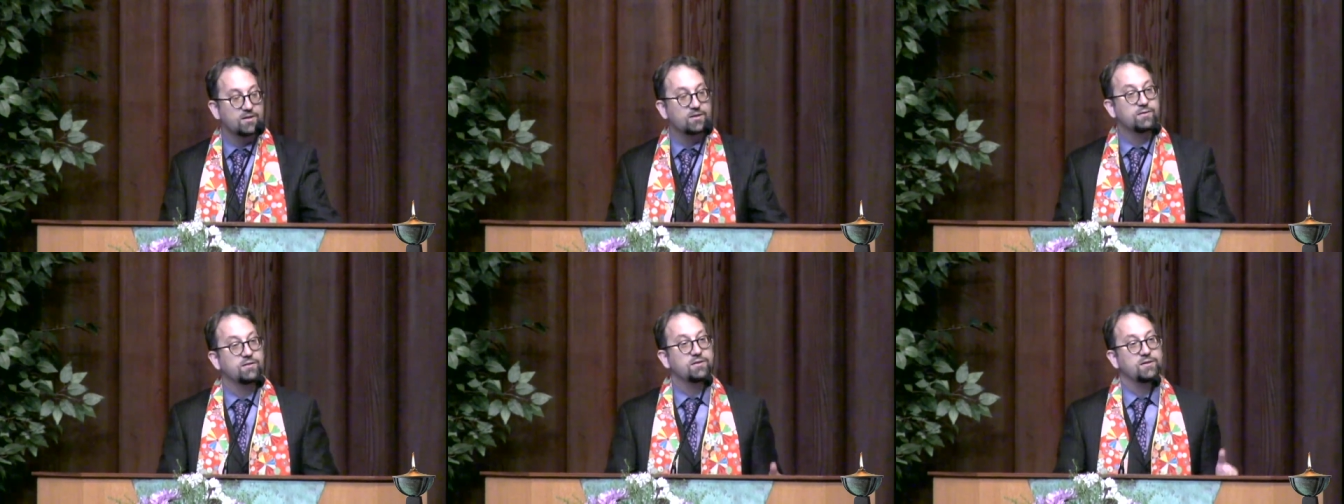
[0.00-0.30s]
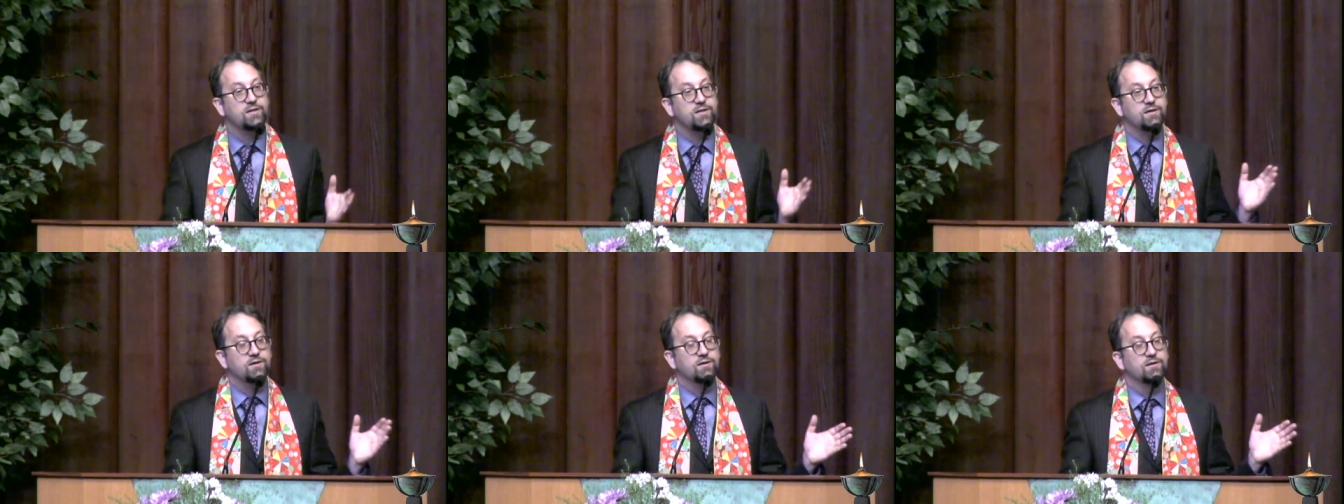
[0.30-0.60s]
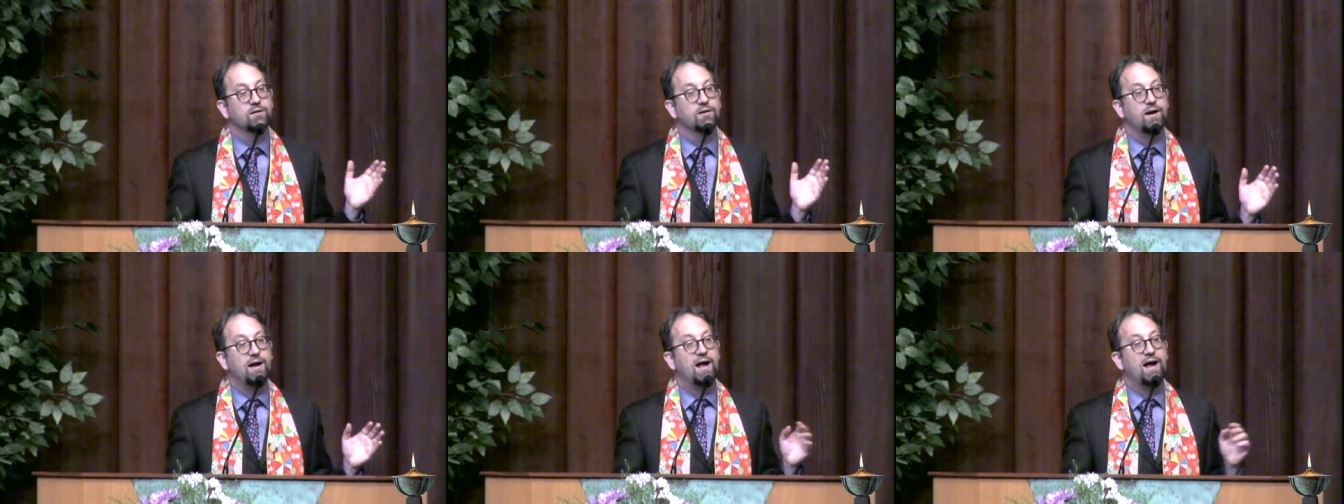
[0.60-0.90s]
The
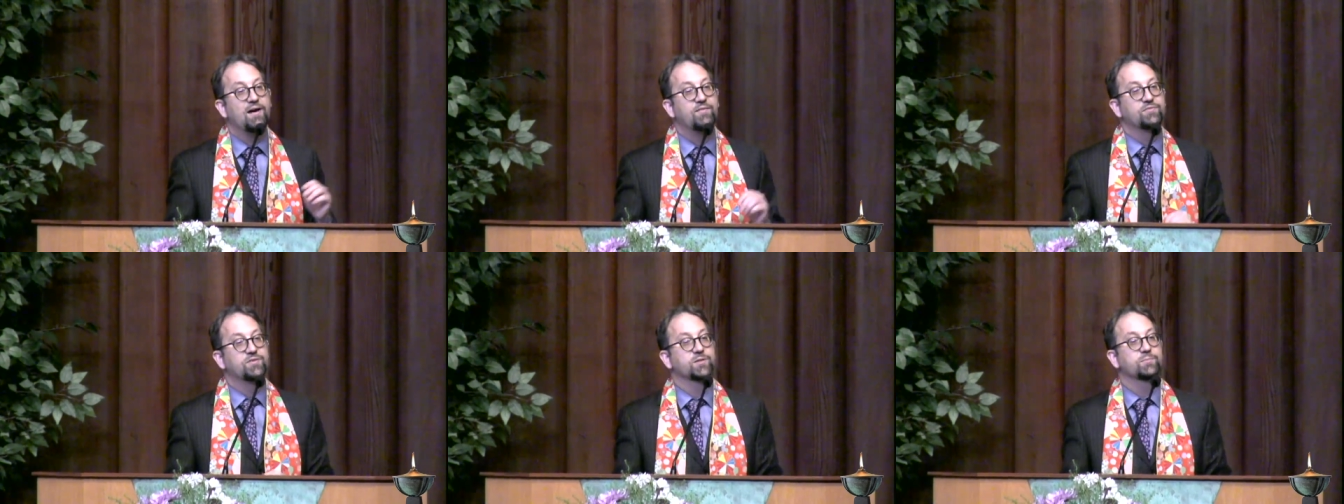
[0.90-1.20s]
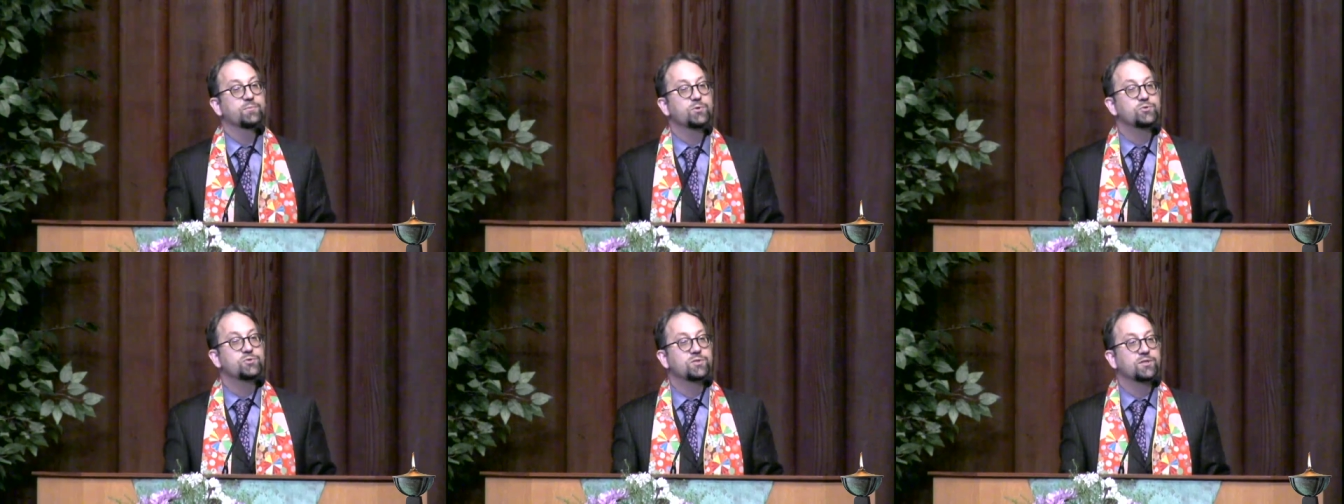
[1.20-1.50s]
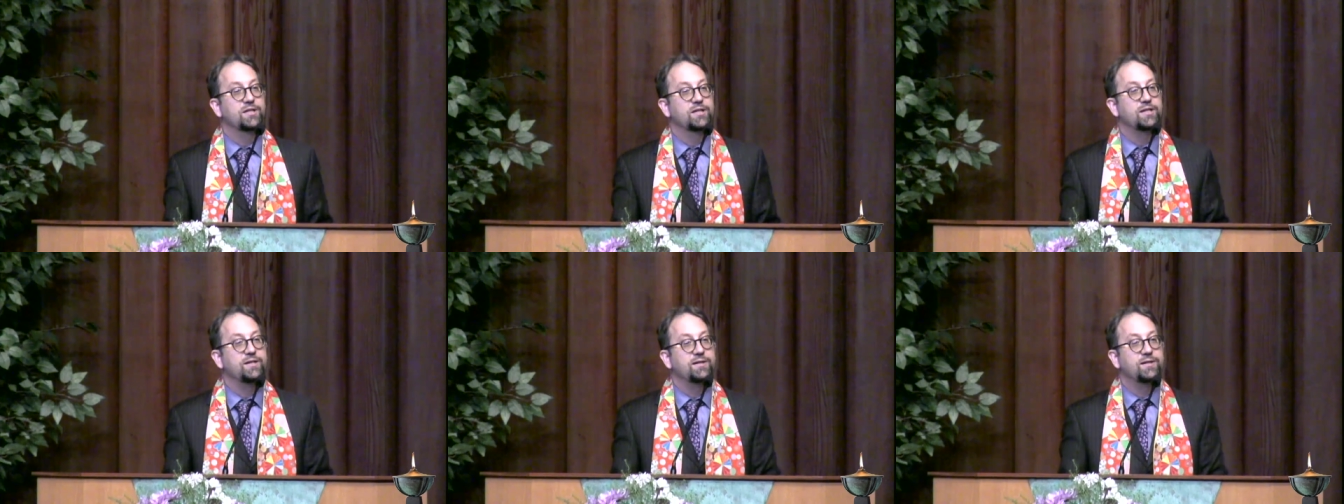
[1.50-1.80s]
year after
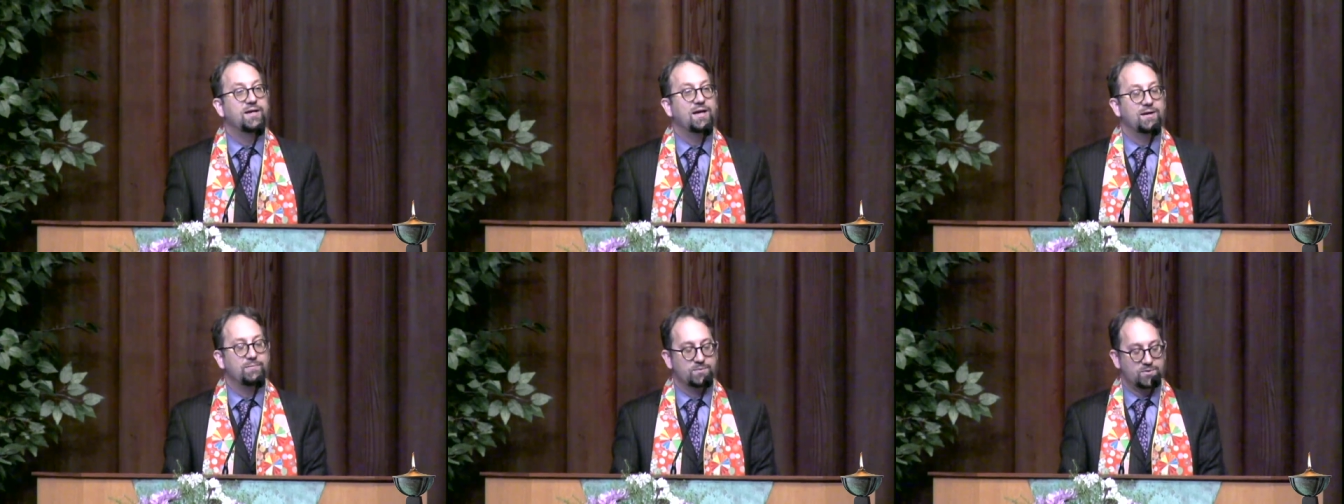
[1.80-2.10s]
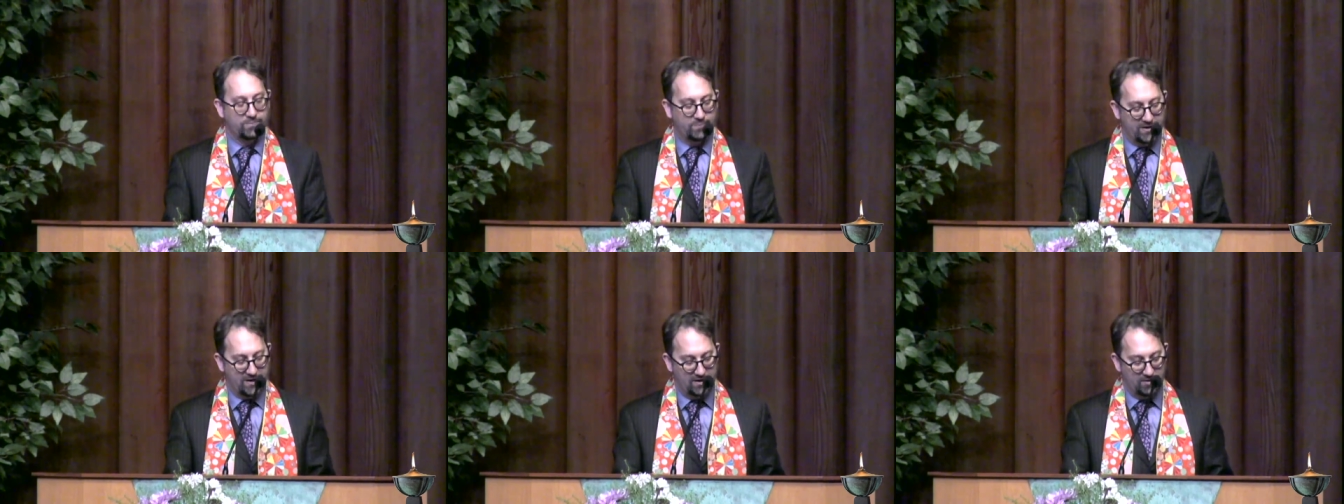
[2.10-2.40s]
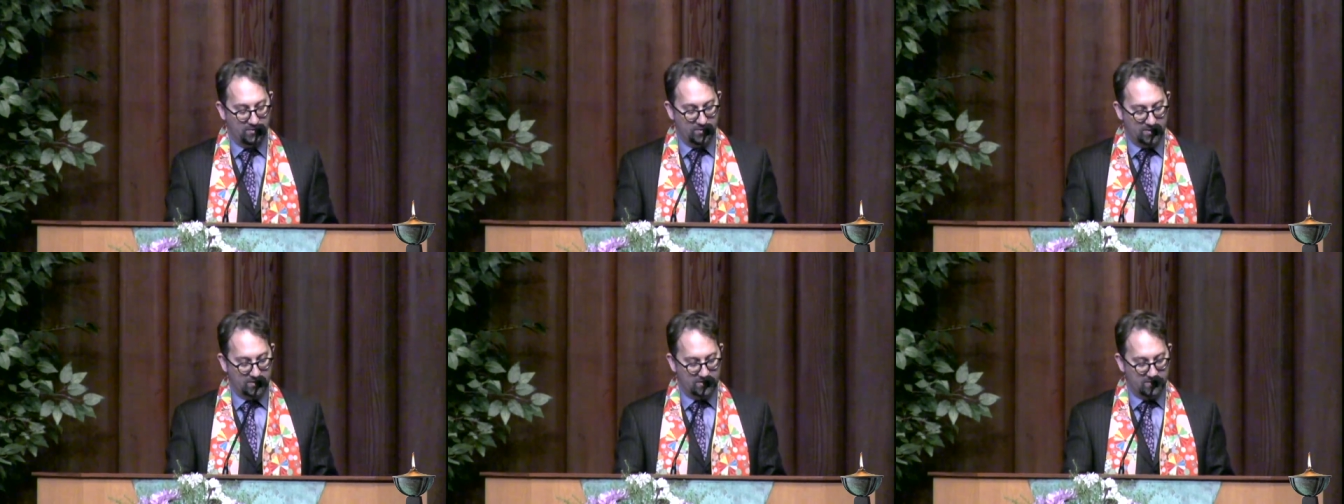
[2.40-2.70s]
Mussolini came to
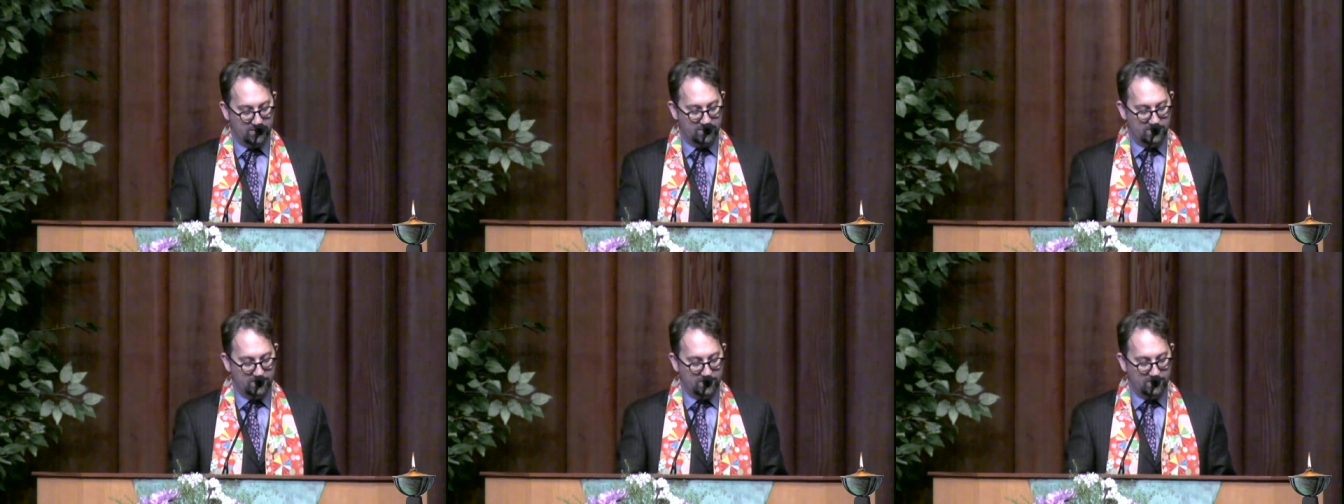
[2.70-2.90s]
power,